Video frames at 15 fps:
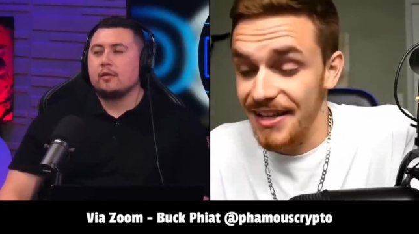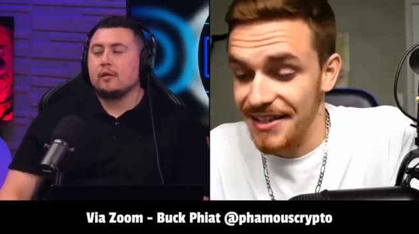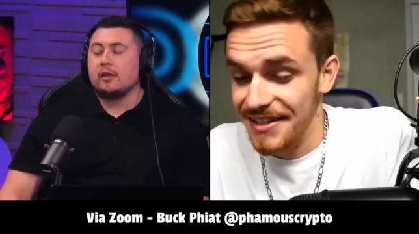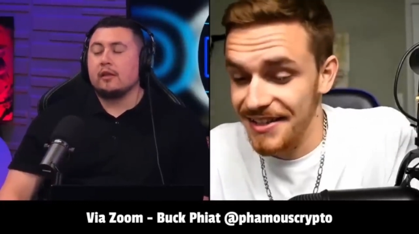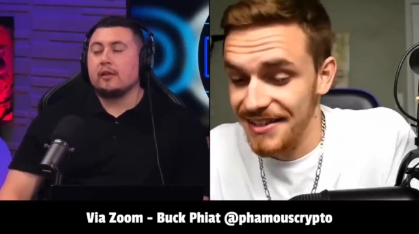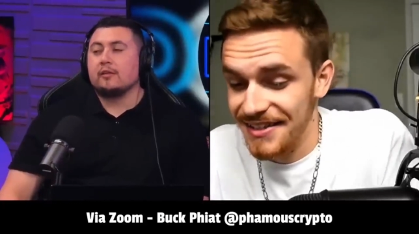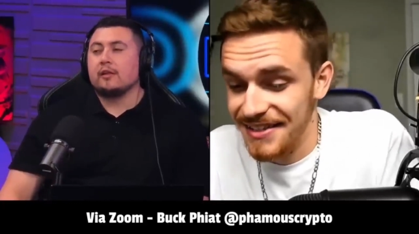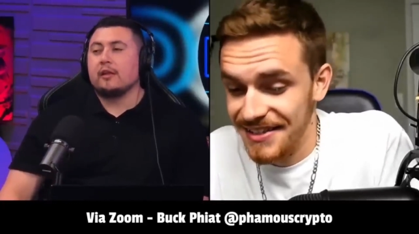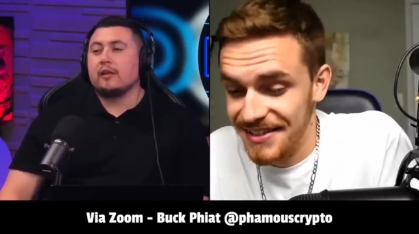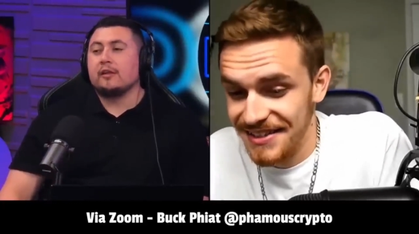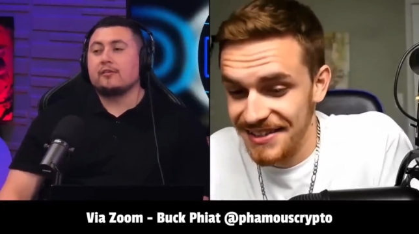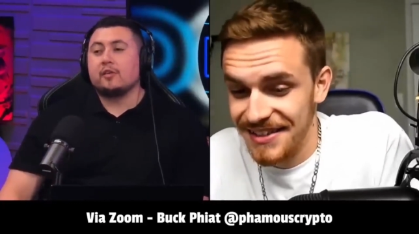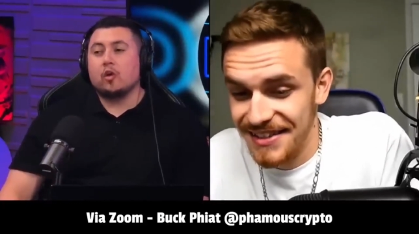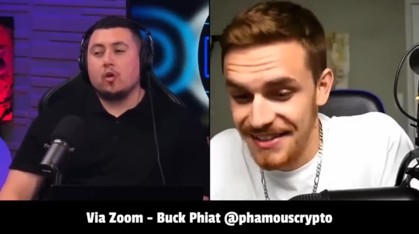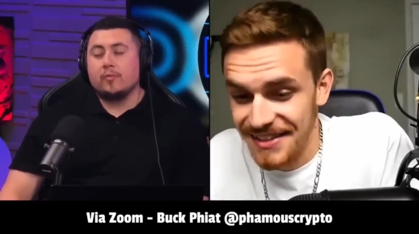Speaker 1: It is, it
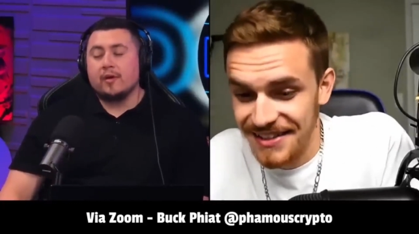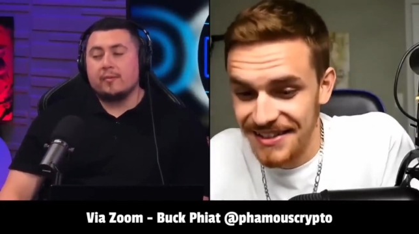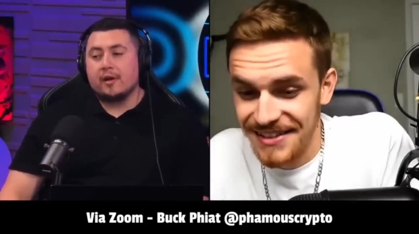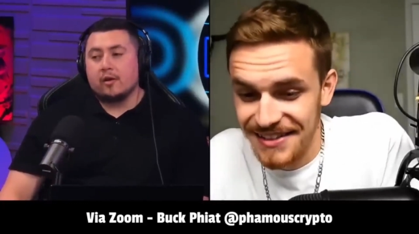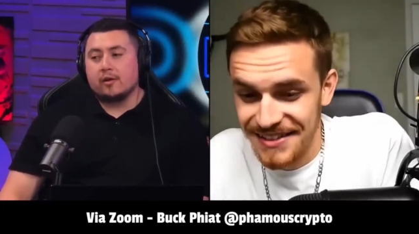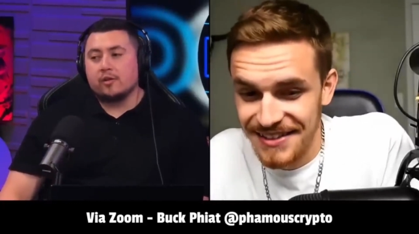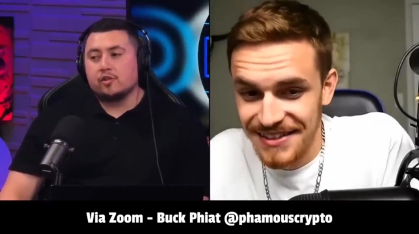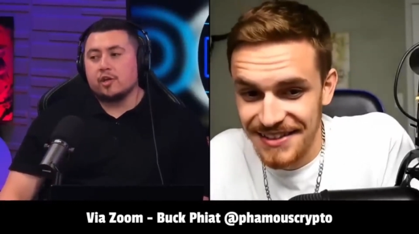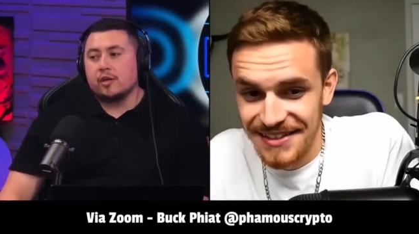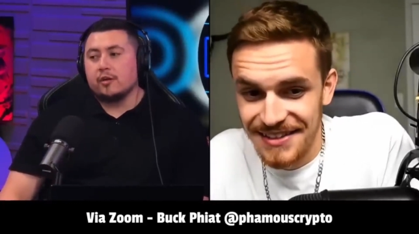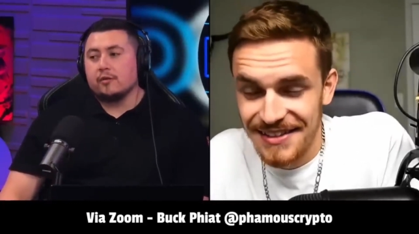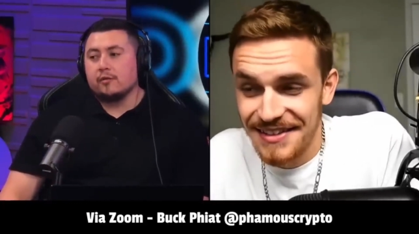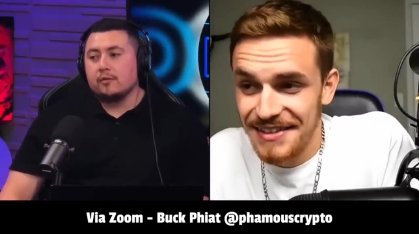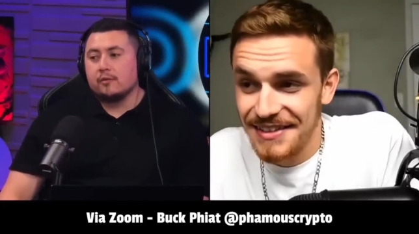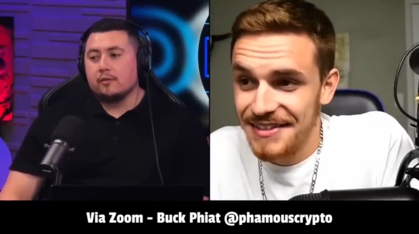is so, the only American
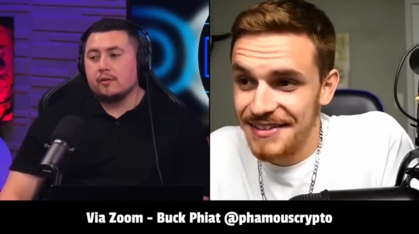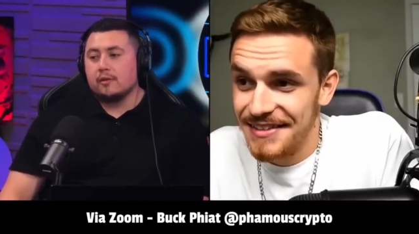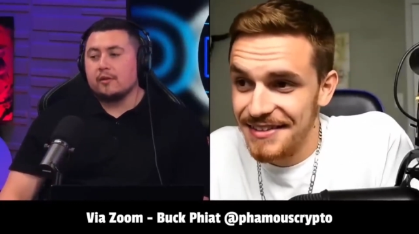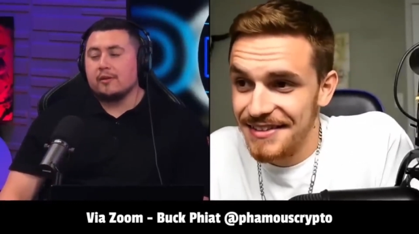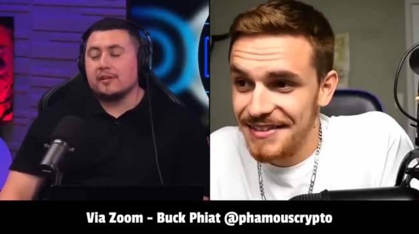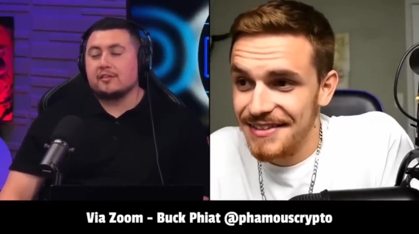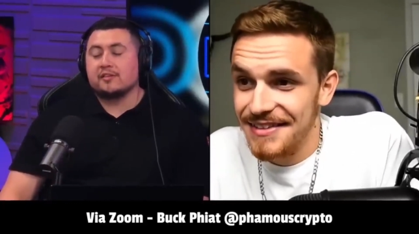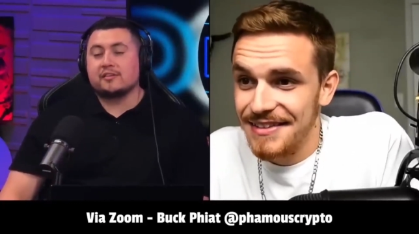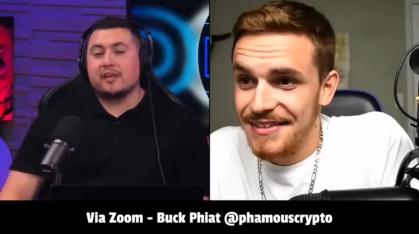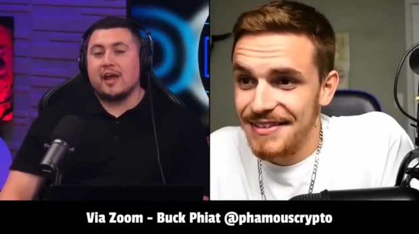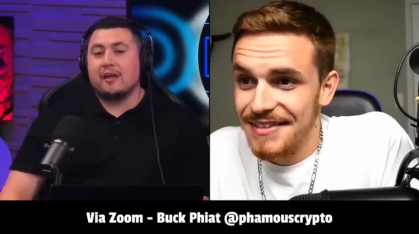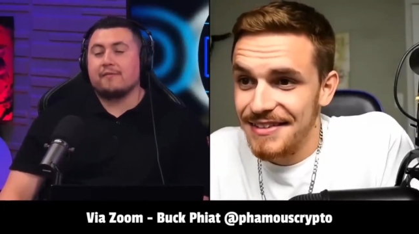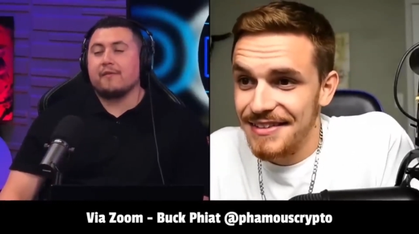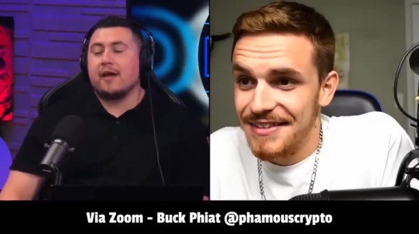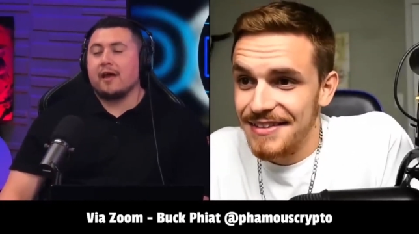chain. That's a
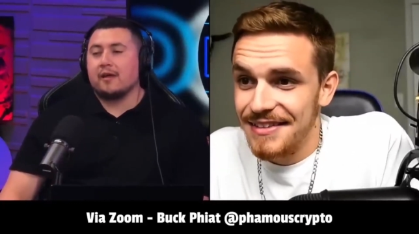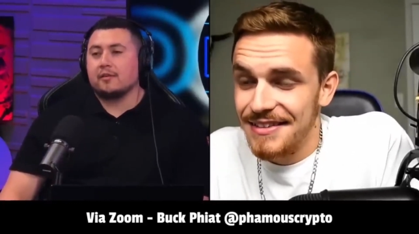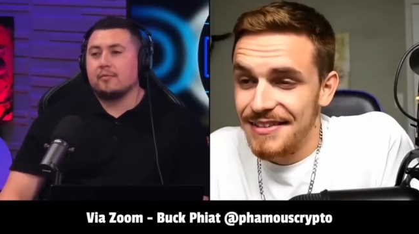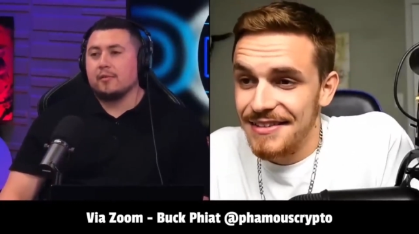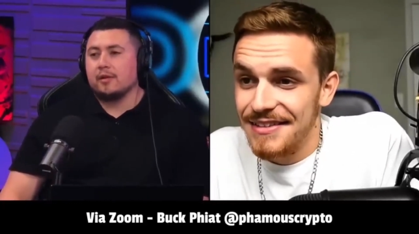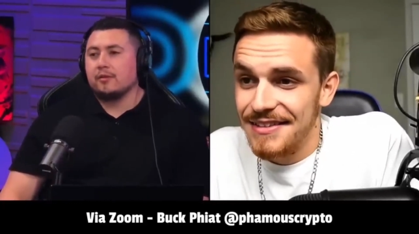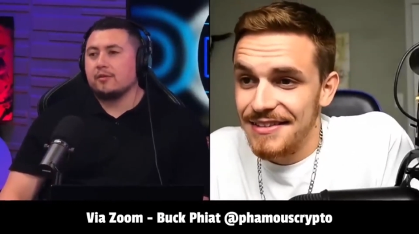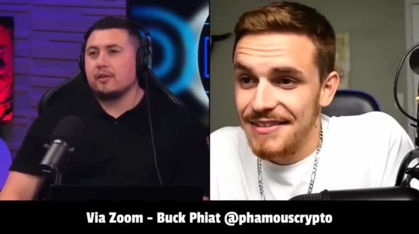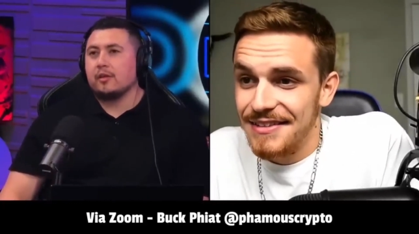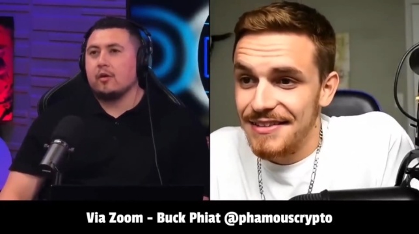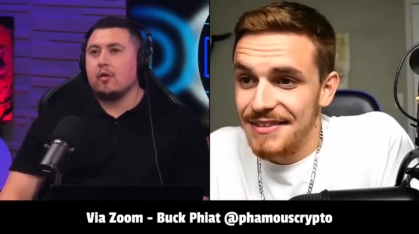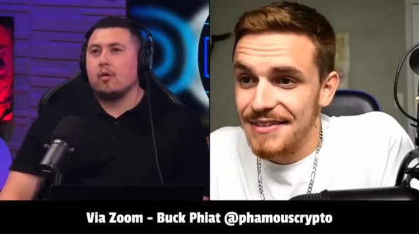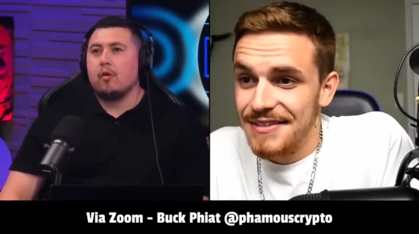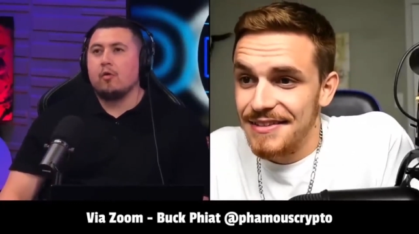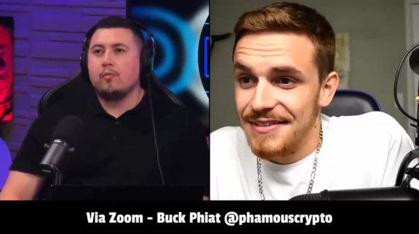sad fact, but it's the
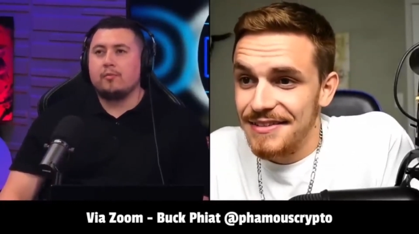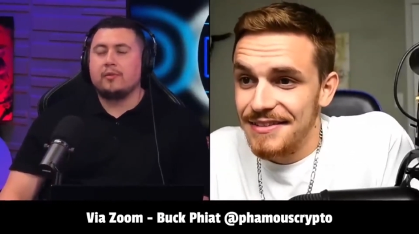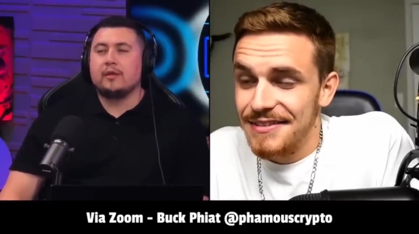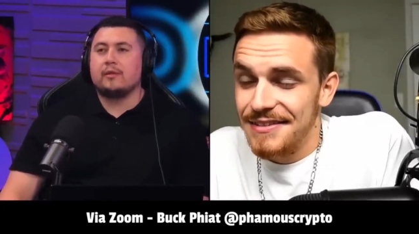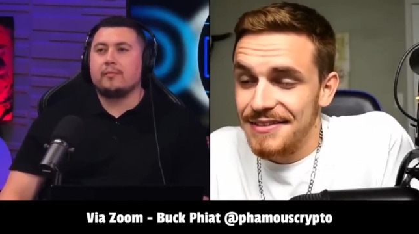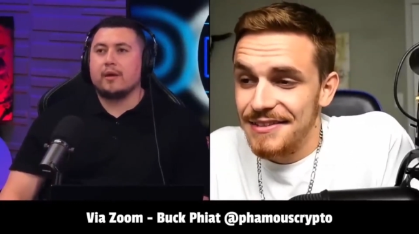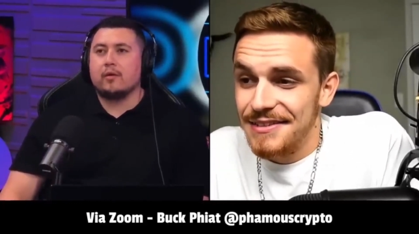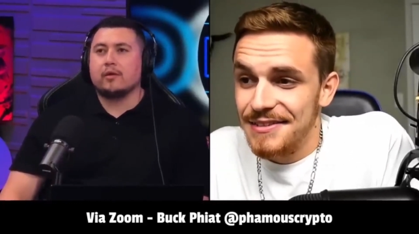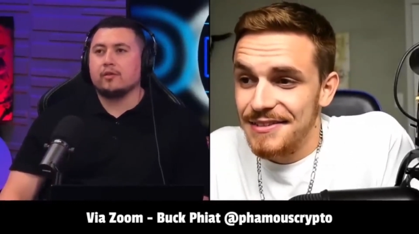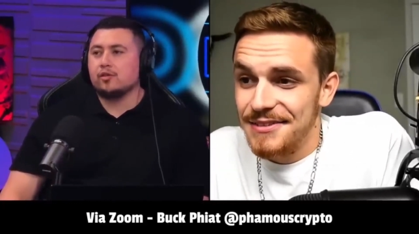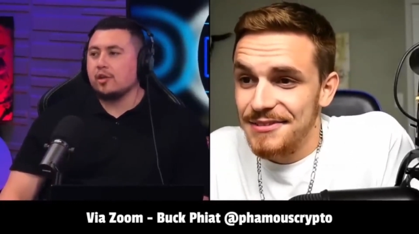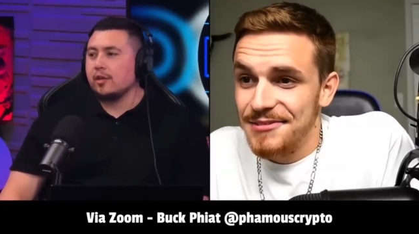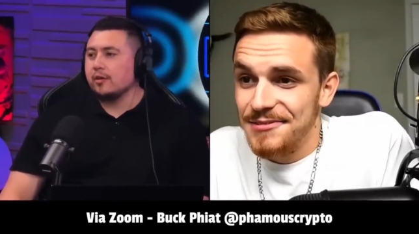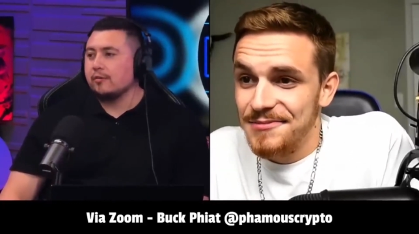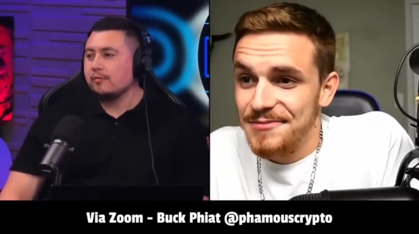only American
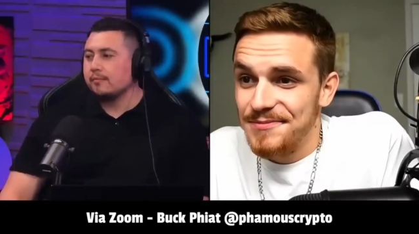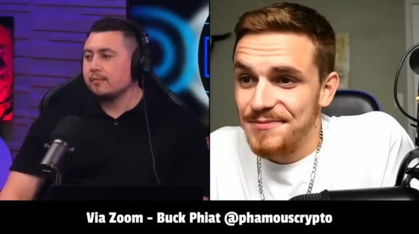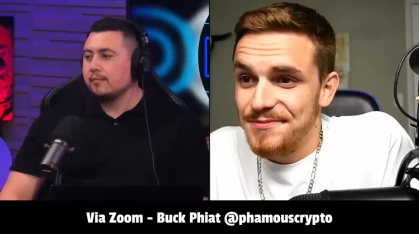chain.